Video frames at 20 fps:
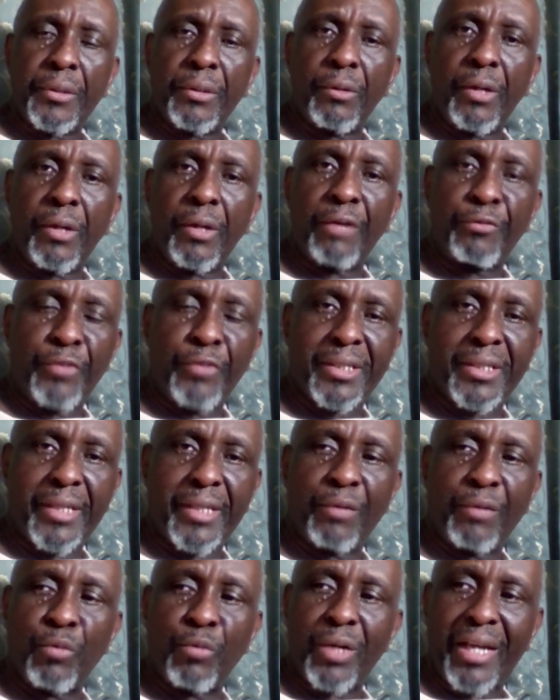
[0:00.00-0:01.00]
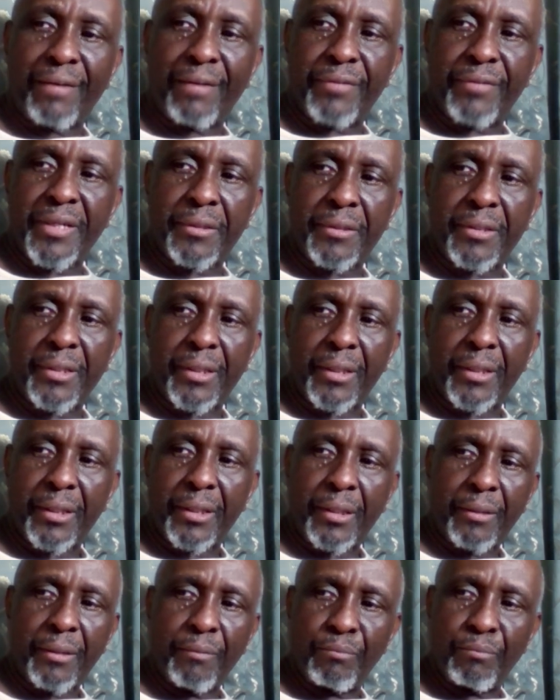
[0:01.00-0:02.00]
if we're saying we'll have hit the
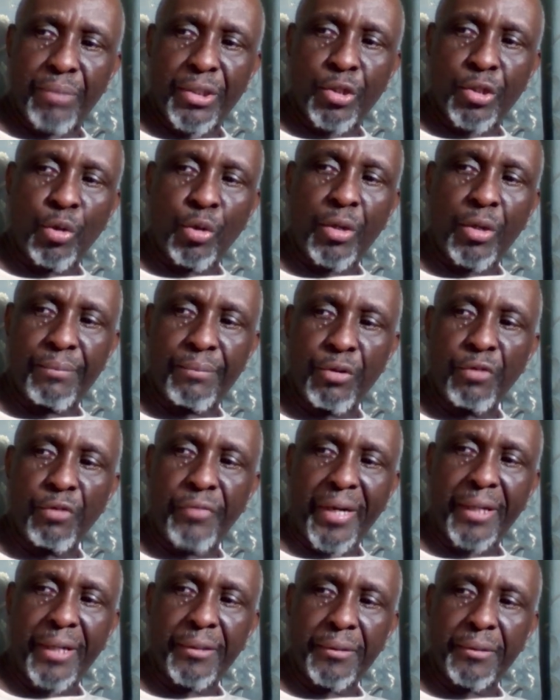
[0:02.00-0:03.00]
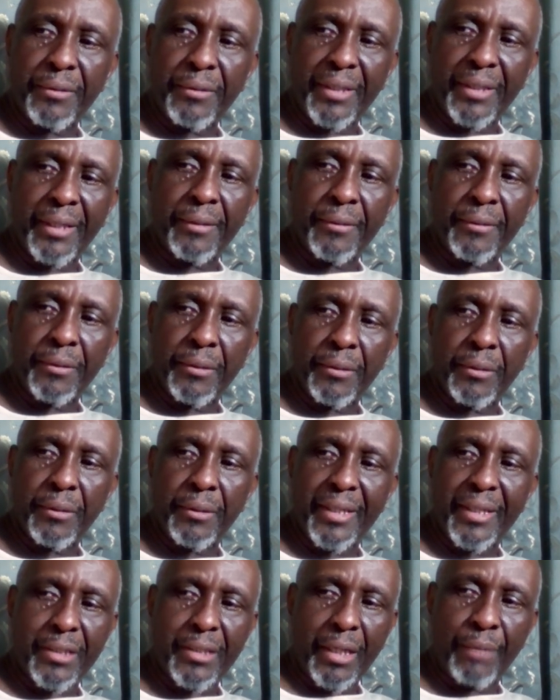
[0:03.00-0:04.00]
persona profile, then let's
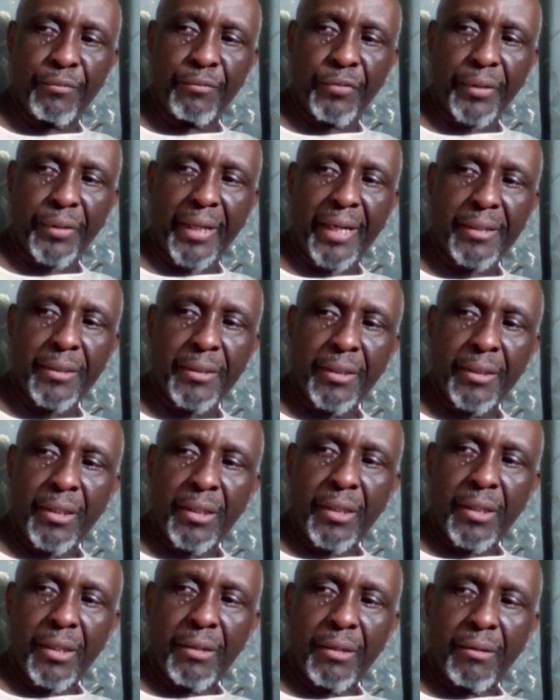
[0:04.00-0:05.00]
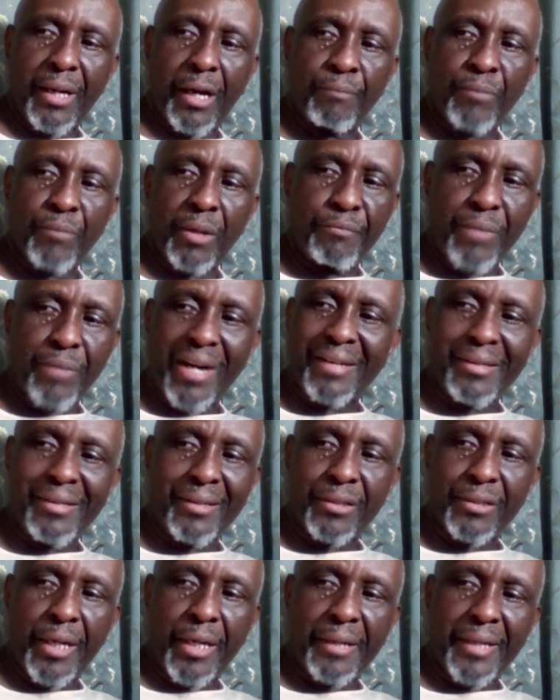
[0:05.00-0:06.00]
aim for that. If
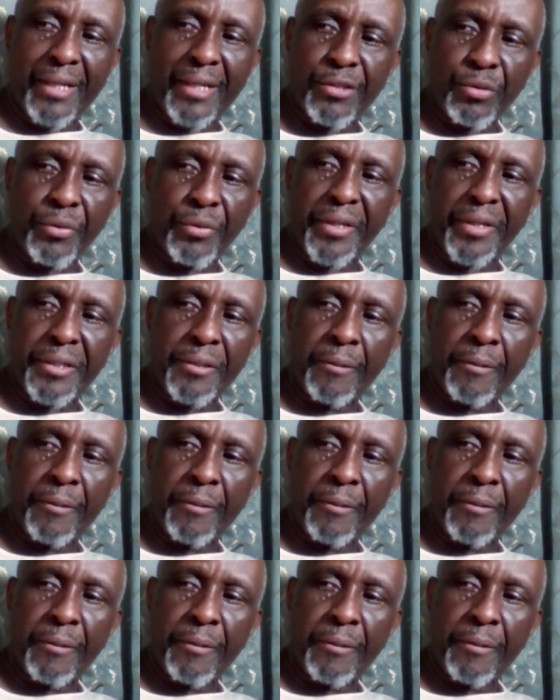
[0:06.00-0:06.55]
branding's done, that's great,